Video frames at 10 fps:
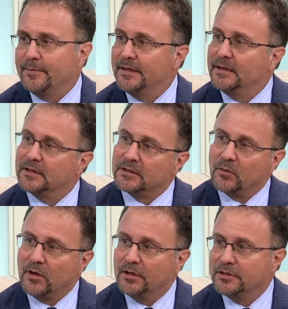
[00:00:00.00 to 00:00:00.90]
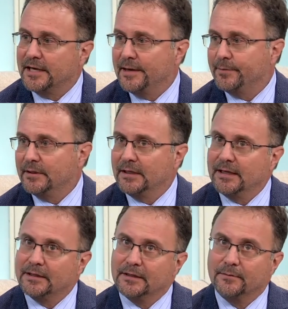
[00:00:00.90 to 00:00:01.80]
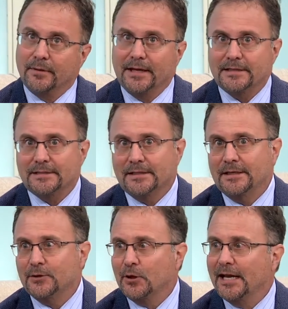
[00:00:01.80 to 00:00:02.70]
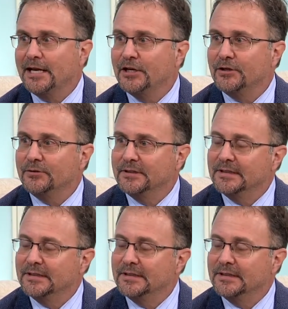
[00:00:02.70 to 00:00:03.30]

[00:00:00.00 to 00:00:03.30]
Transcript: Pete, Clearwater, Tampa, Lakeland, Plant City, Orlando,